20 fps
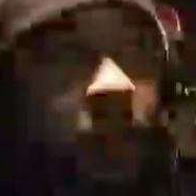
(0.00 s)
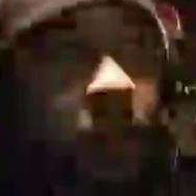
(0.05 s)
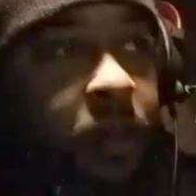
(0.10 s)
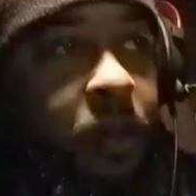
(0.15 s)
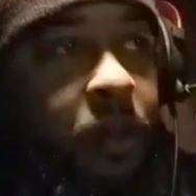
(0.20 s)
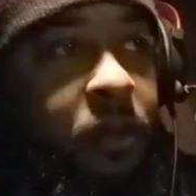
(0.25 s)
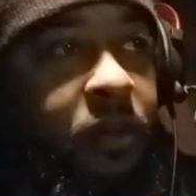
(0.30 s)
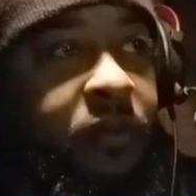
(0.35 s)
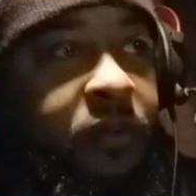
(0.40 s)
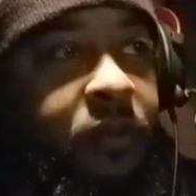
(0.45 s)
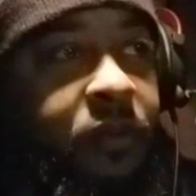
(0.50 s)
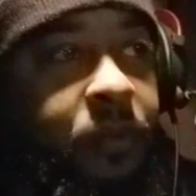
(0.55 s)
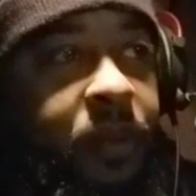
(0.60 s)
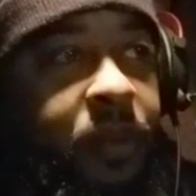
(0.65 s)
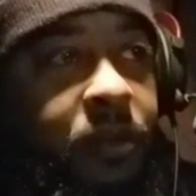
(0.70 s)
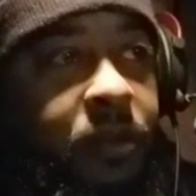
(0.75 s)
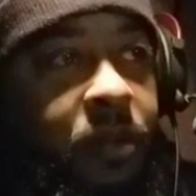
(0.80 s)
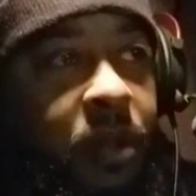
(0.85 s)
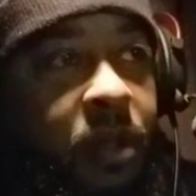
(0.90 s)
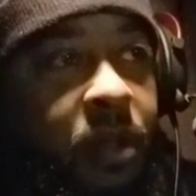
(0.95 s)
hold on for a
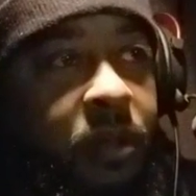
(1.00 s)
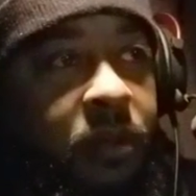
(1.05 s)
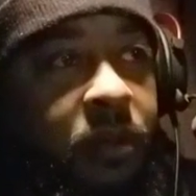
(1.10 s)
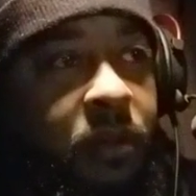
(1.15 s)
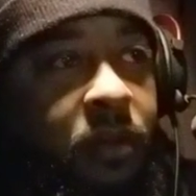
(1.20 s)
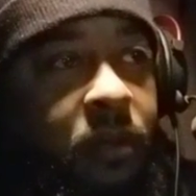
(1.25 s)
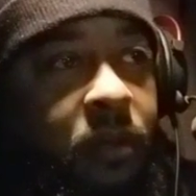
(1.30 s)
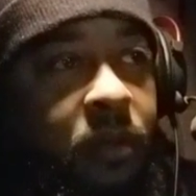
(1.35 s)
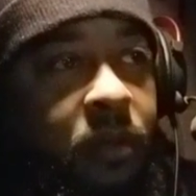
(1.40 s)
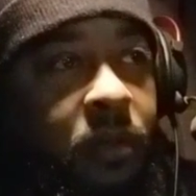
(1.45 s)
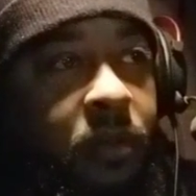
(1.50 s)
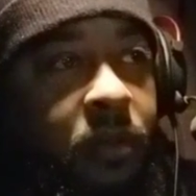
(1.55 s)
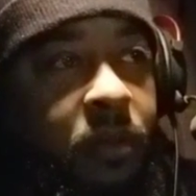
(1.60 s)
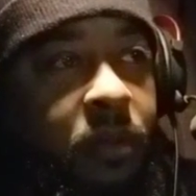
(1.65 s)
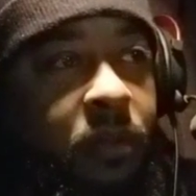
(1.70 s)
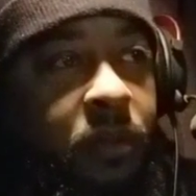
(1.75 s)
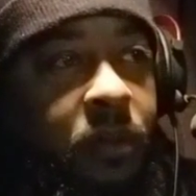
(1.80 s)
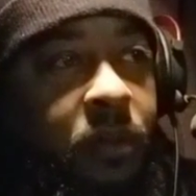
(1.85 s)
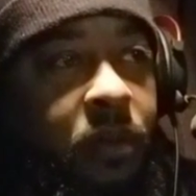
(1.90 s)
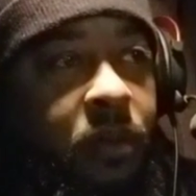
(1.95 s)
minute, you guys.
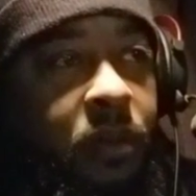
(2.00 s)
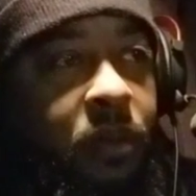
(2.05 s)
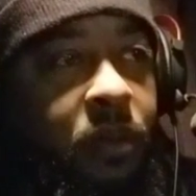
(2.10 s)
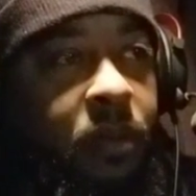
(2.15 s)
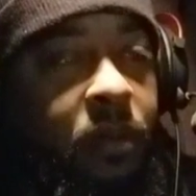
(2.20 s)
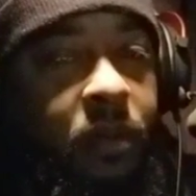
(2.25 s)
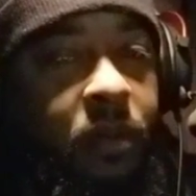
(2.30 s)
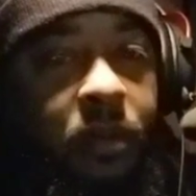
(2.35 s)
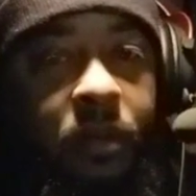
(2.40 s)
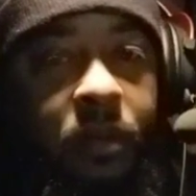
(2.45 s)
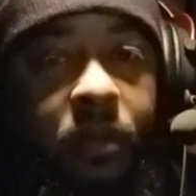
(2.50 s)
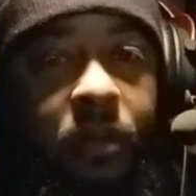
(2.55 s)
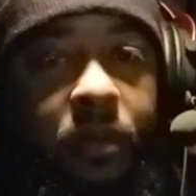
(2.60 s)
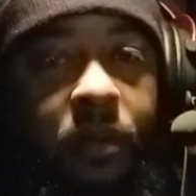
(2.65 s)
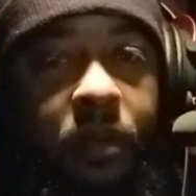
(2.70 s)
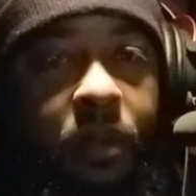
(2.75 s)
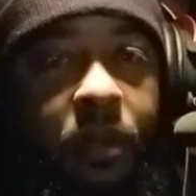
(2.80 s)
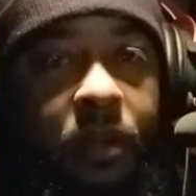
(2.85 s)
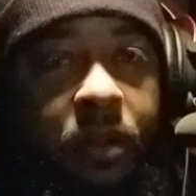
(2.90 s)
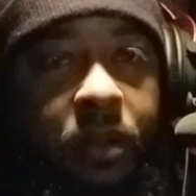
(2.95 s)
Let's see,
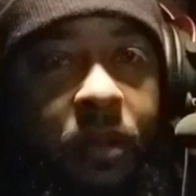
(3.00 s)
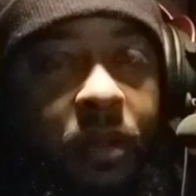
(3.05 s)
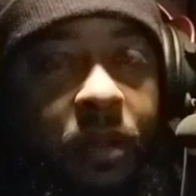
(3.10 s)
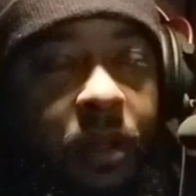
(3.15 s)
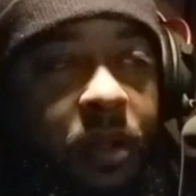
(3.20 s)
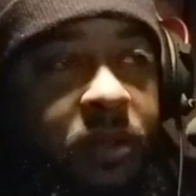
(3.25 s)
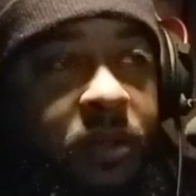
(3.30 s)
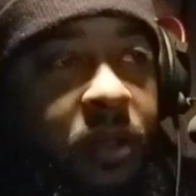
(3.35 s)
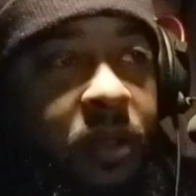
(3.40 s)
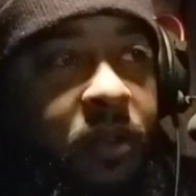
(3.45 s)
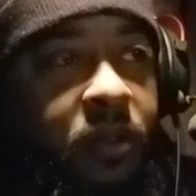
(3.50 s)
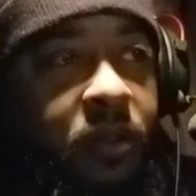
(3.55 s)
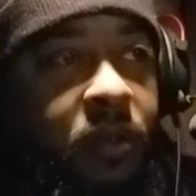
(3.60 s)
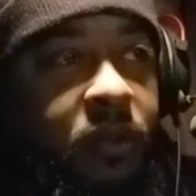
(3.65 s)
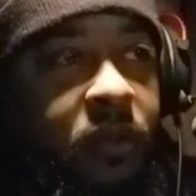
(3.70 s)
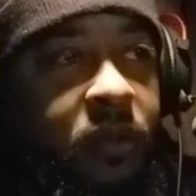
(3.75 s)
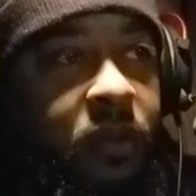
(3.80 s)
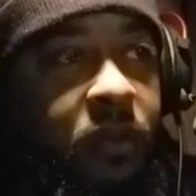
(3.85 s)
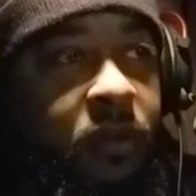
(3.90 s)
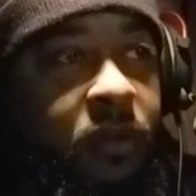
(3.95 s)
I think
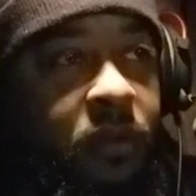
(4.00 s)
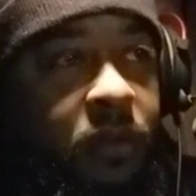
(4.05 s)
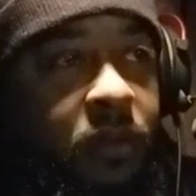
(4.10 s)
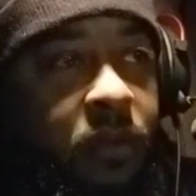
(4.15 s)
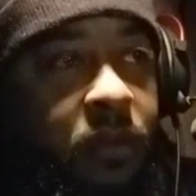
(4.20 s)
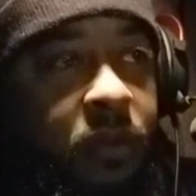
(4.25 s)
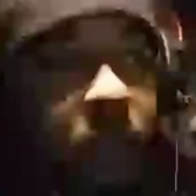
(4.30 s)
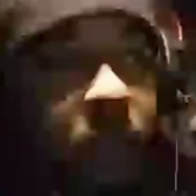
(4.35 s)
this is.